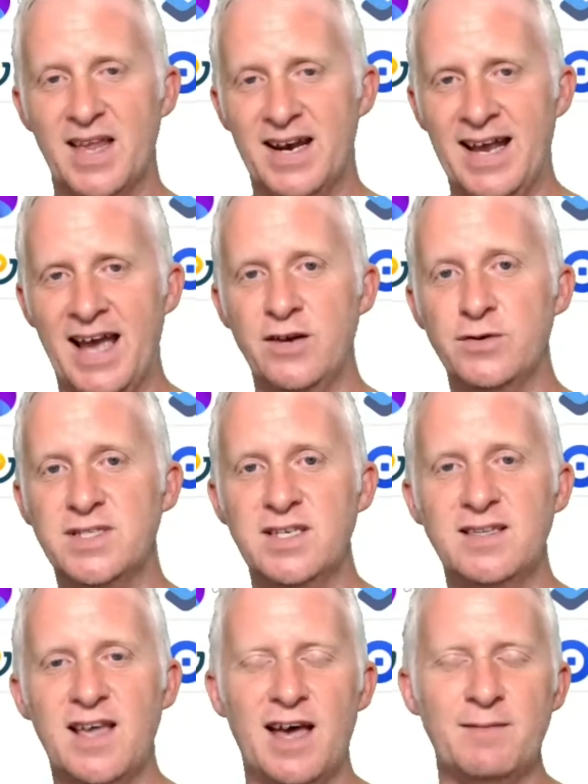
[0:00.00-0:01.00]
9 a.m.
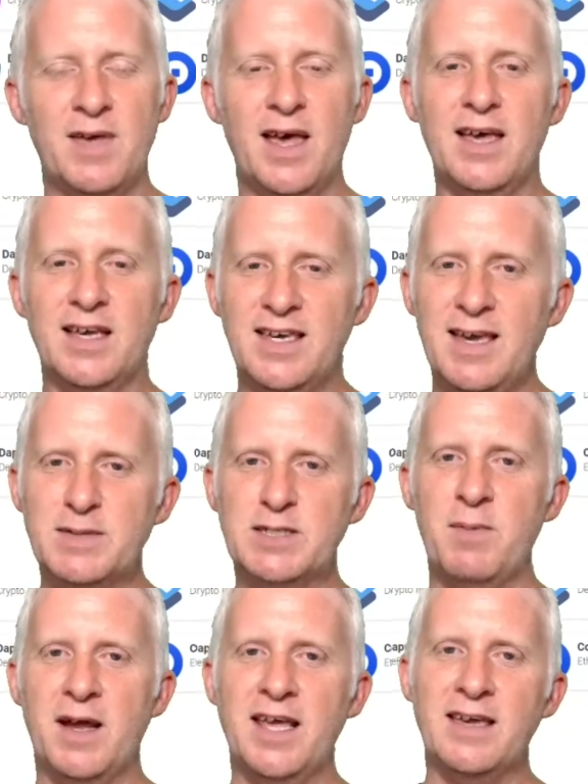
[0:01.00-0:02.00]
Eastern time. Keep
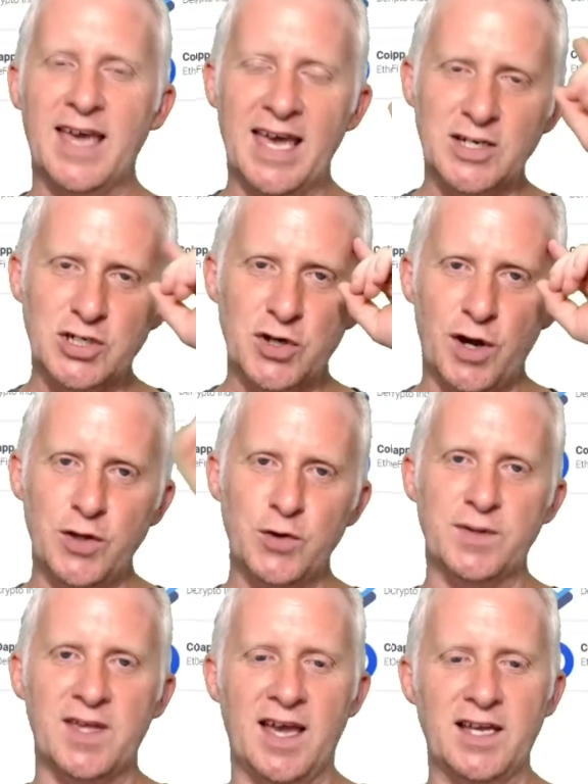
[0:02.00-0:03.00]
smiling, enjoy your
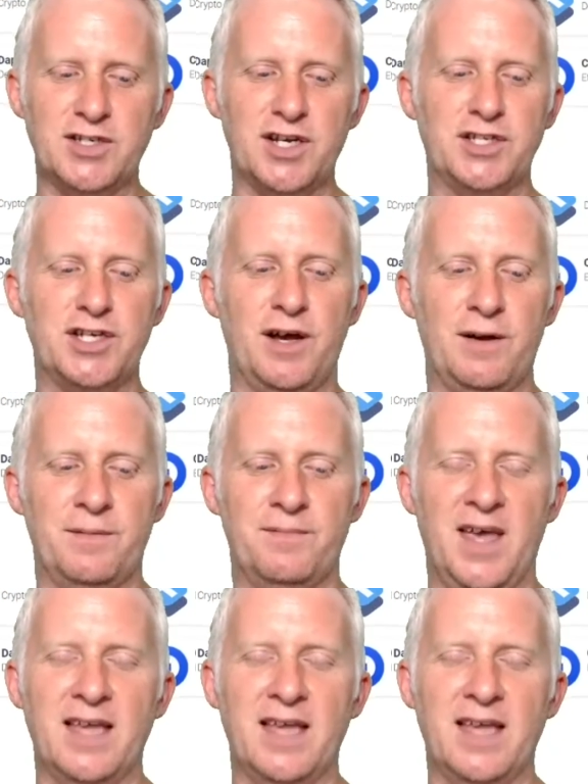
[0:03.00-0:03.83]
day. Ciao, ciao.